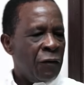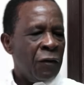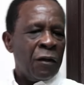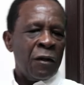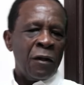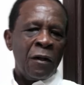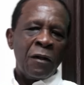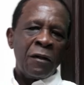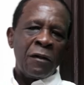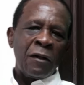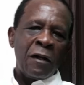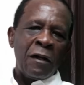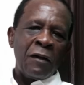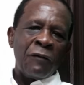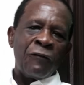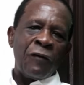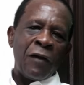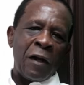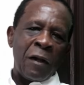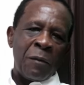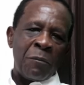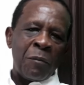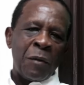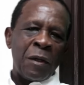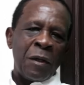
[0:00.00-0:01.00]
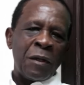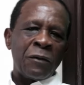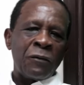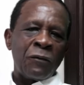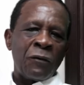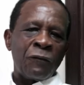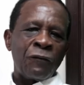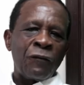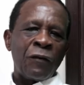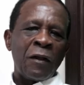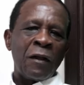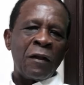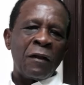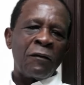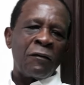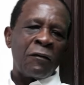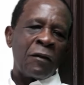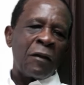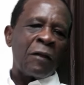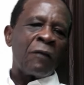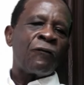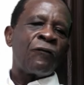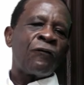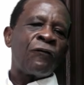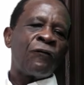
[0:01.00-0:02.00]
the development of the
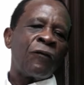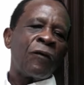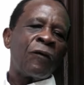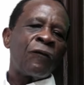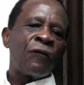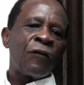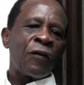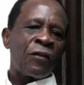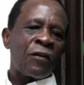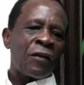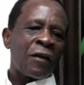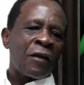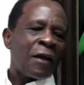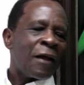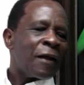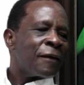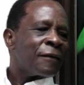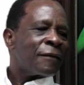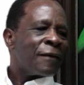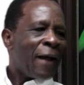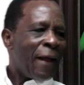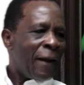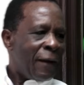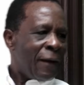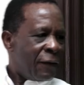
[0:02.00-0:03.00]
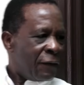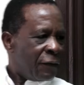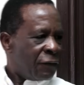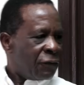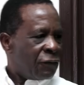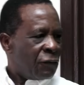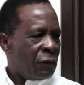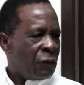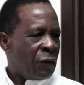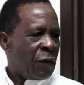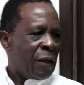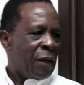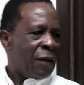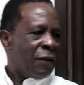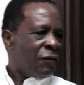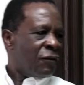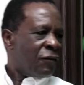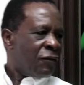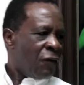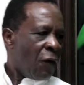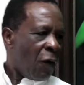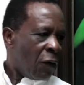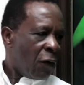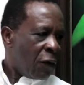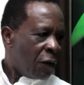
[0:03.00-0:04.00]
physical talent, whether it's
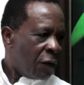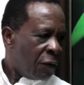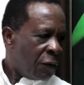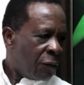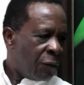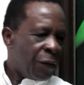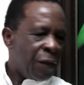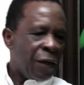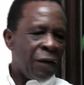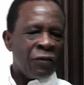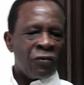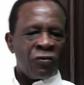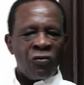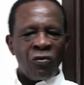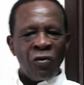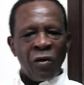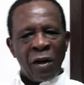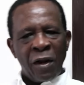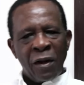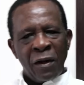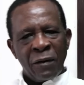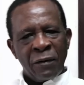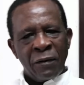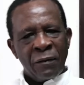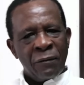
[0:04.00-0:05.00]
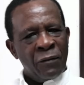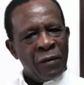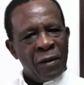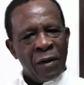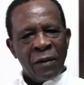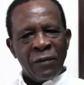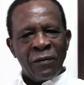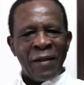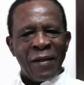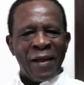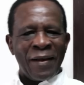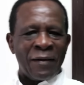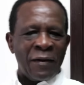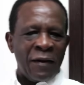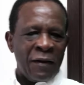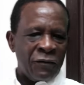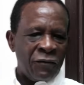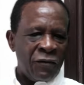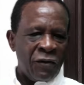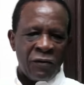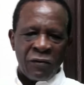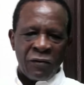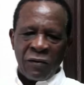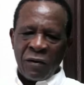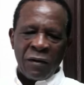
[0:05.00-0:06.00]
soccer, whether it's cricket, whether it's
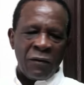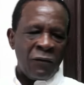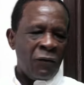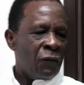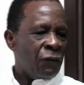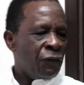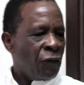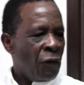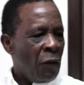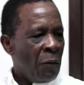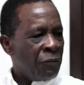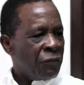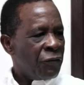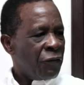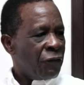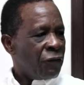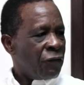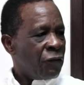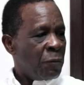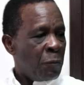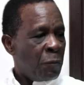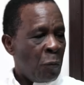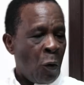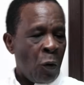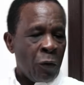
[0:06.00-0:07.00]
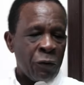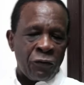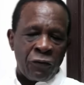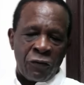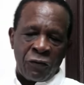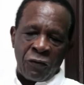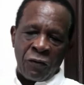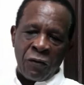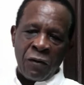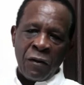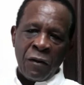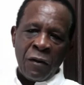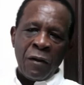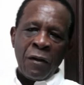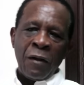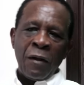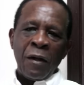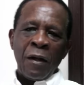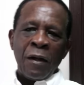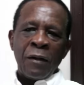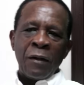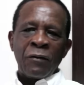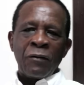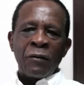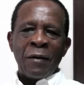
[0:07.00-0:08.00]
athletics, and all forms of sports.
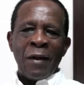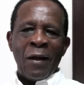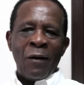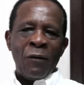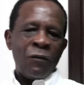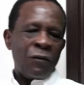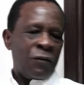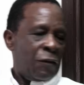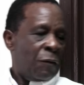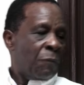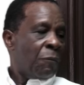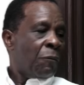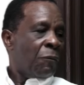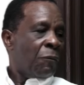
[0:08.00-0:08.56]
So that was the